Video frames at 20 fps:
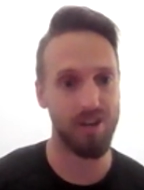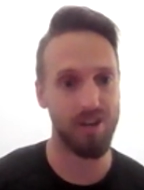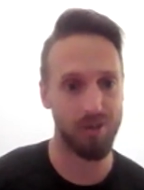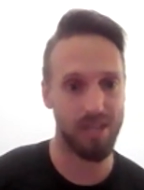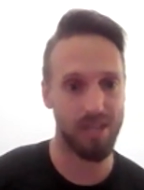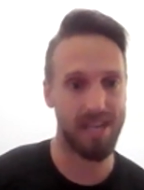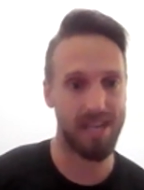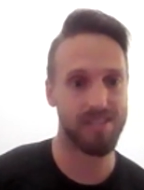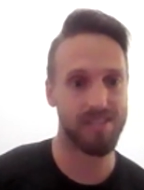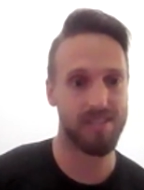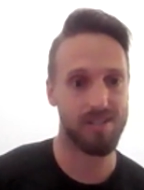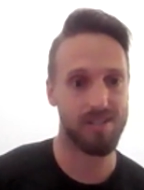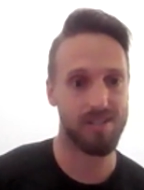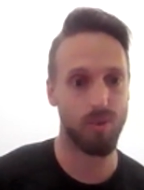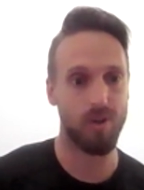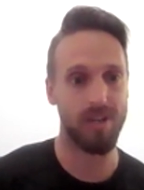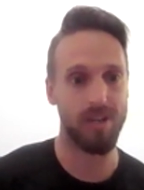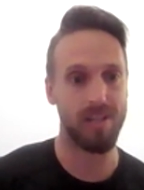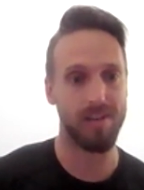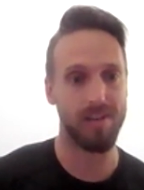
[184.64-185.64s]
20
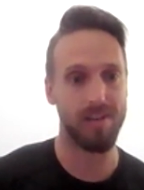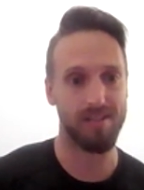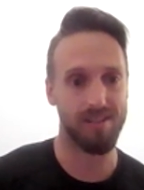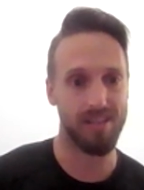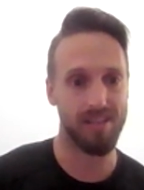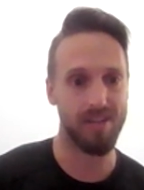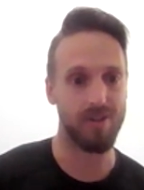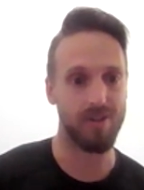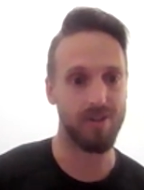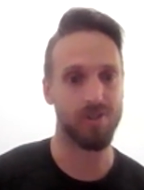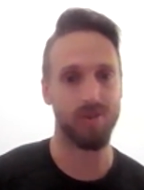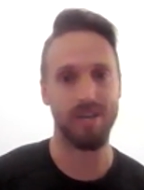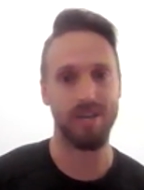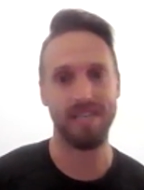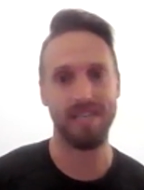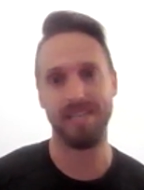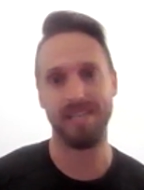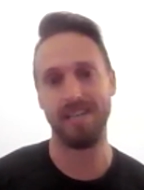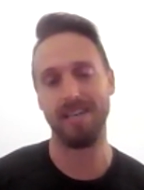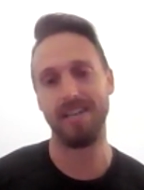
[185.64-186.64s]
years or 18
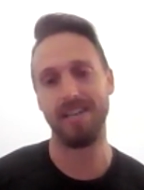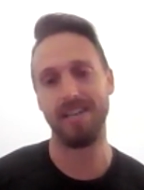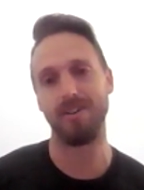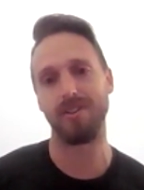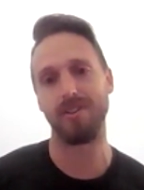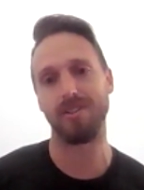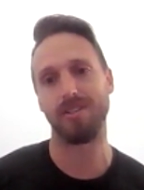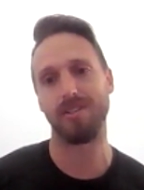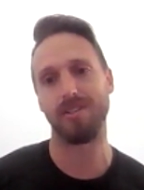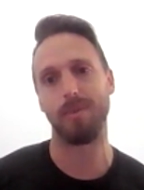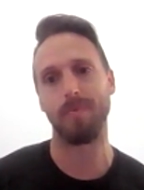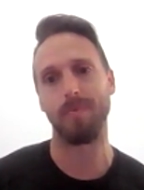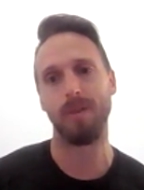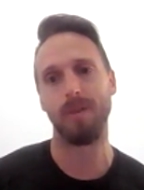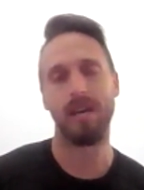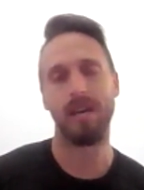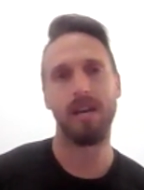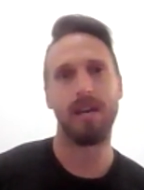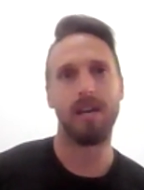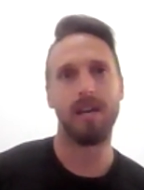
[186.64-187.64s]
years. So I
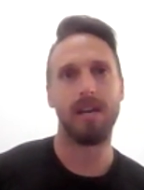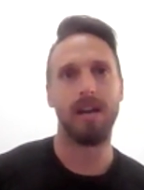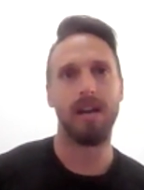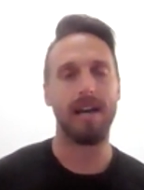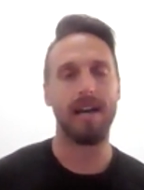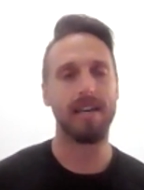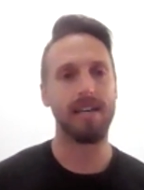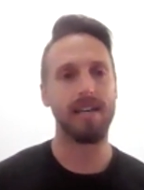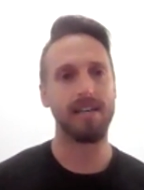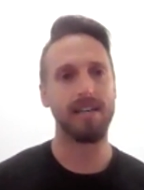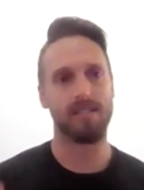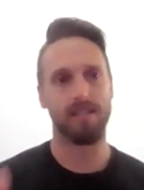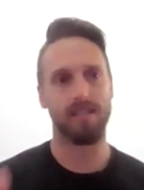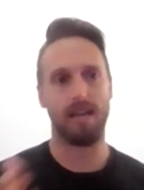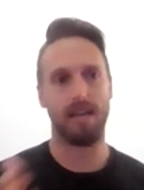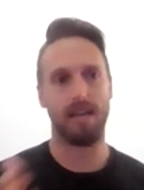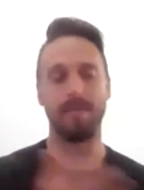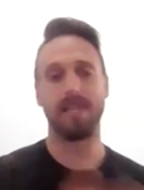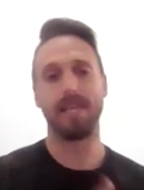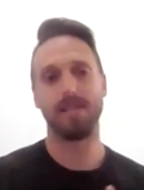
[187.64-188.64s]
guess, I mean, that's one of
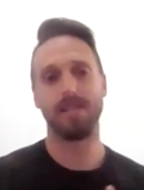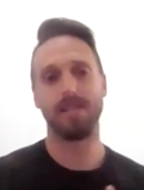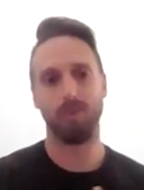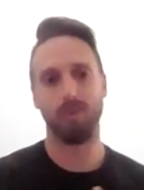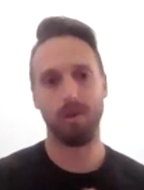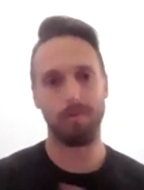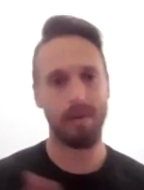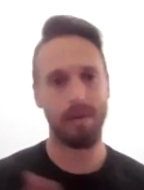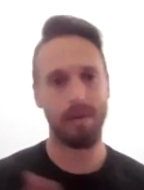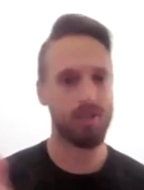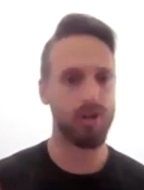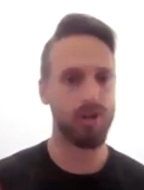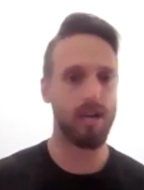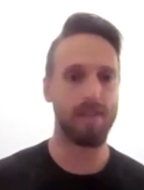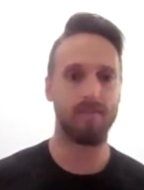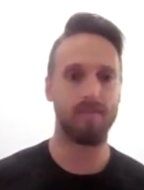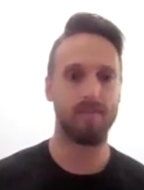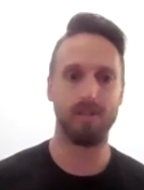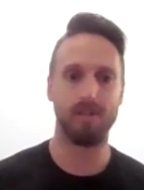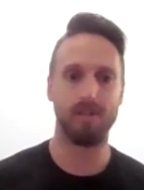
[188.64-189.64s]
my drivers,
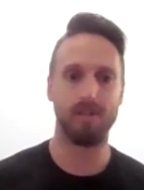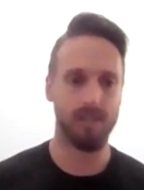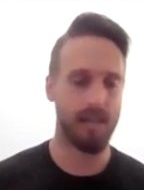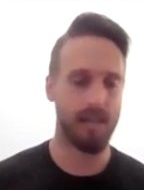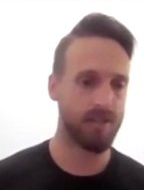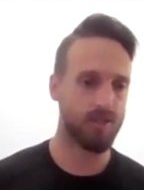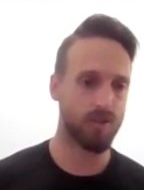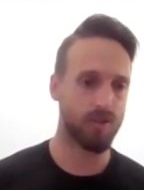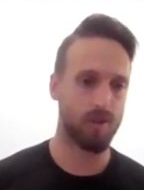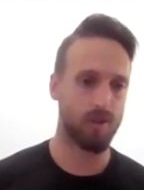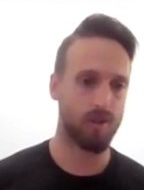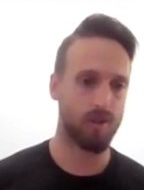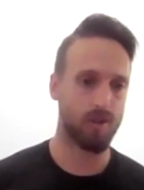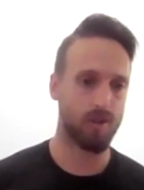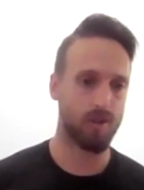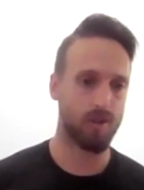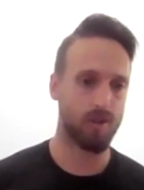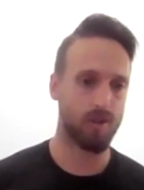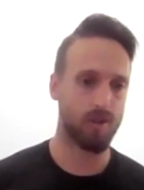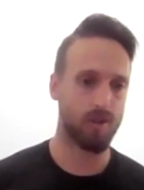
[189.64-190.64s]
cancer on the other side of my
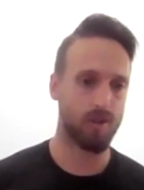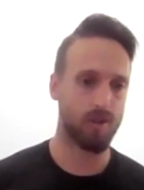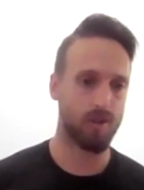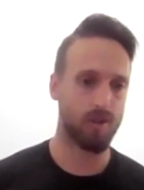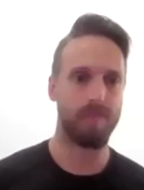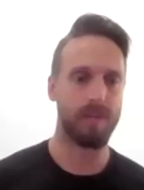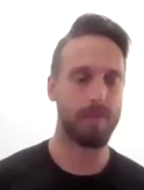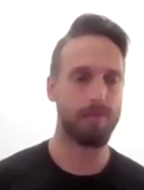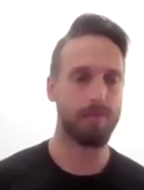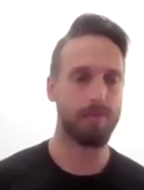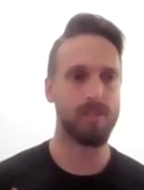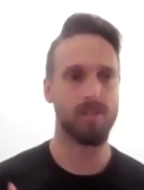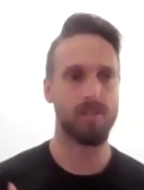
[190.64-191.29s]
family. So like,